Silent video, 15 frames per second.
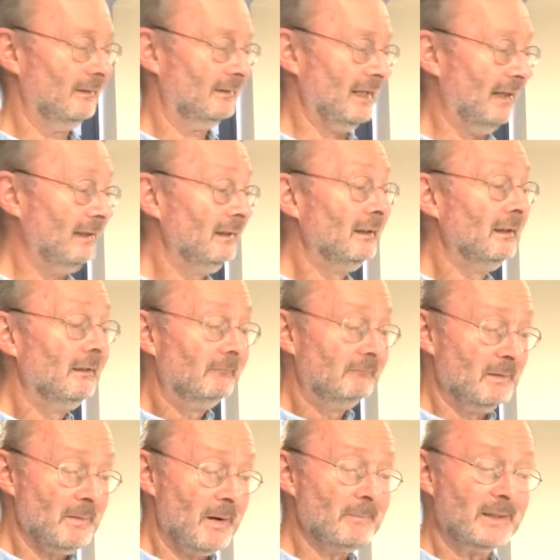Okay,
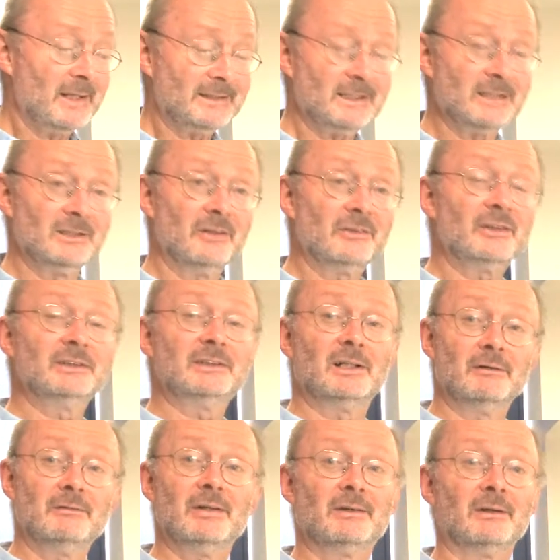remember this is nothing to
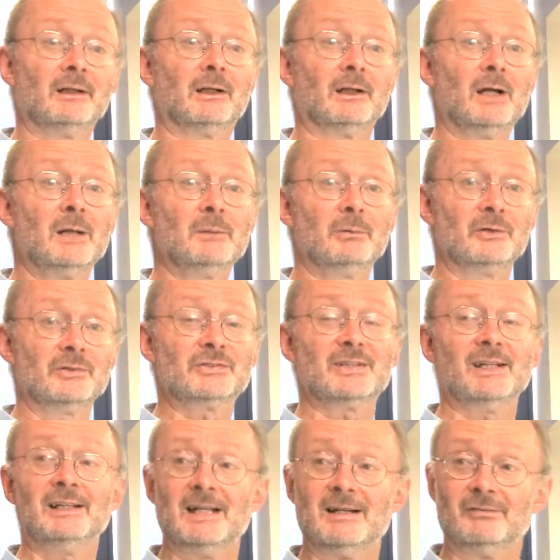do with global
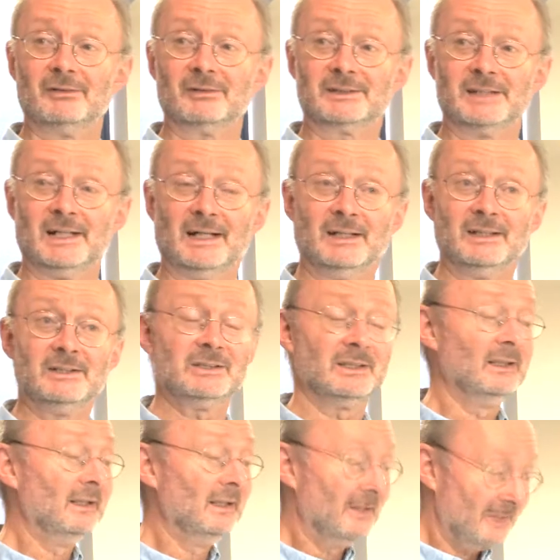sea level change.
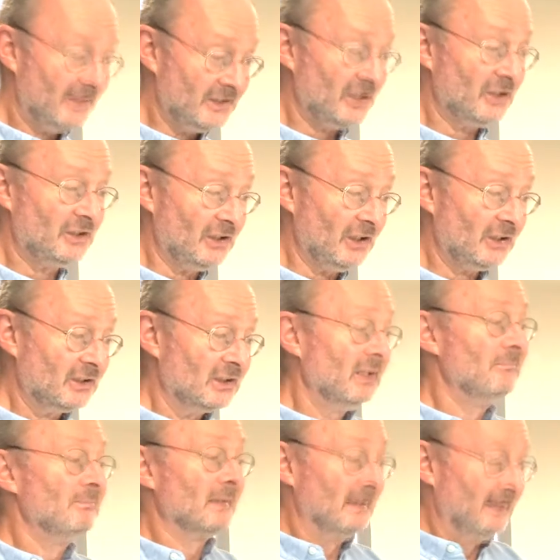This is just
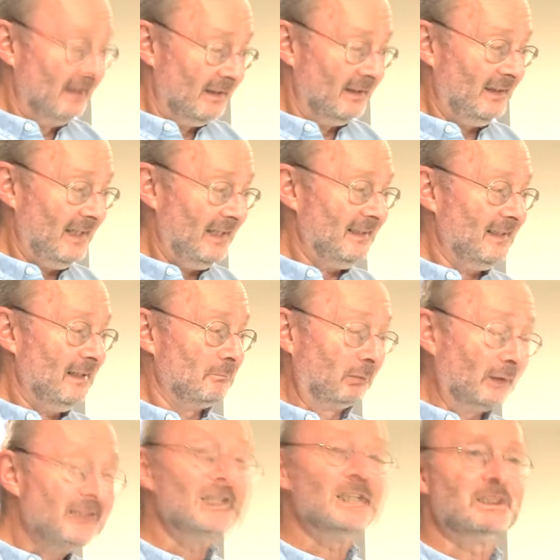the
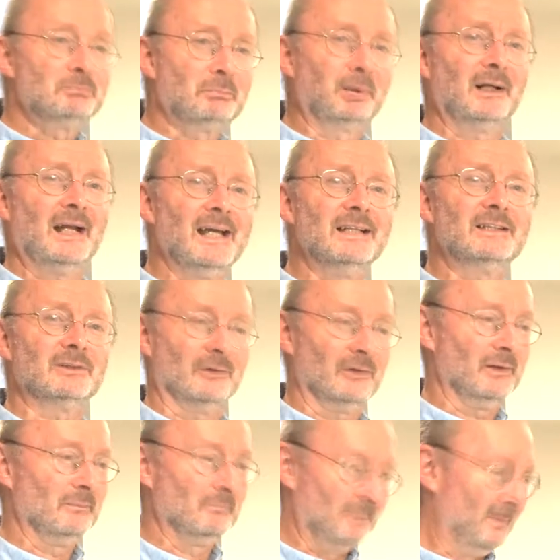British plate, or
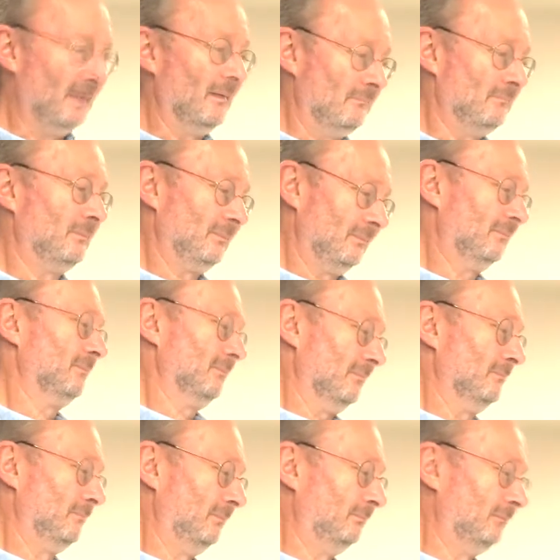the
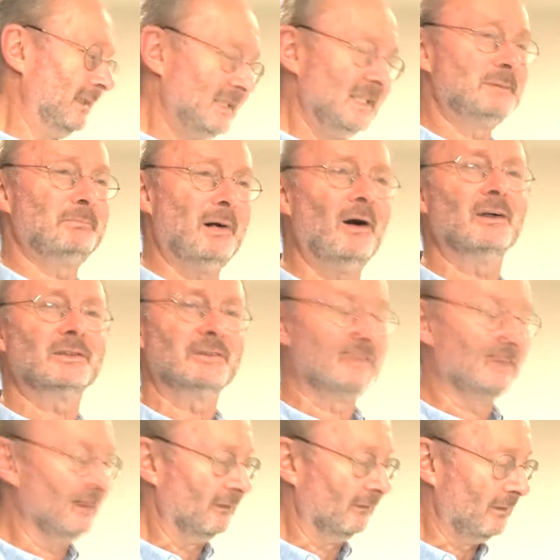British part of
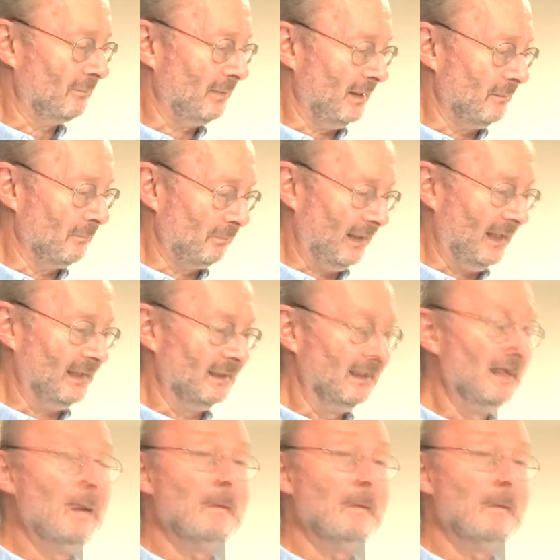the European plate,